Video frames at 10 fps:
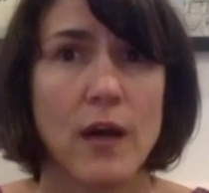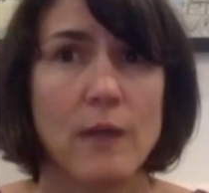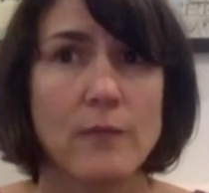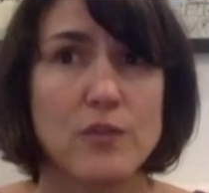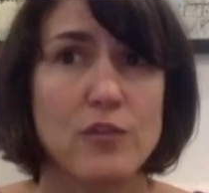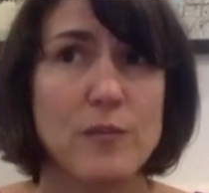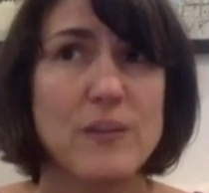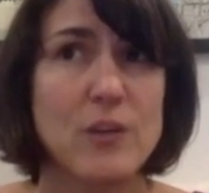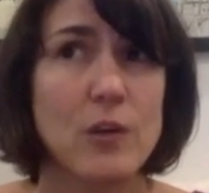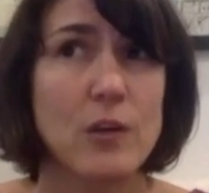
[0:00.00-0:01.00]
Truth be
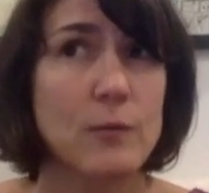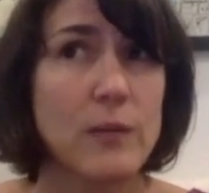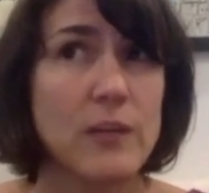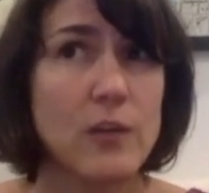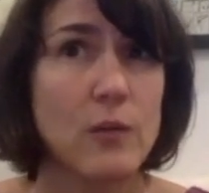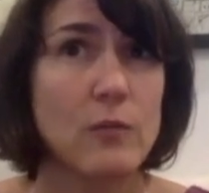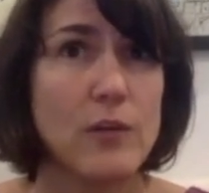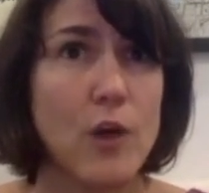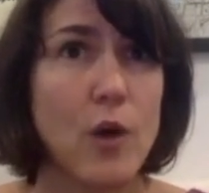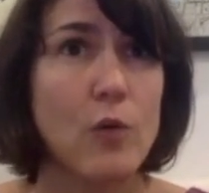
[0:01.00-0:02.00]
told, we don't
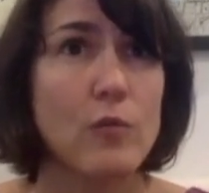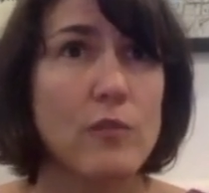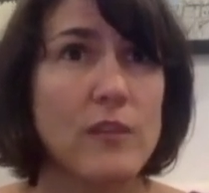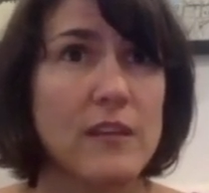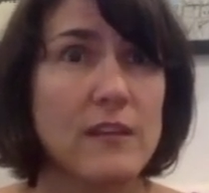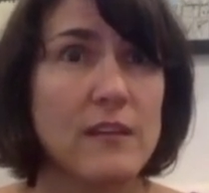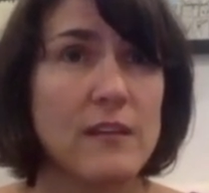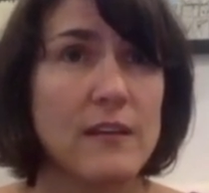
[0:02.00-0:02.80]
know the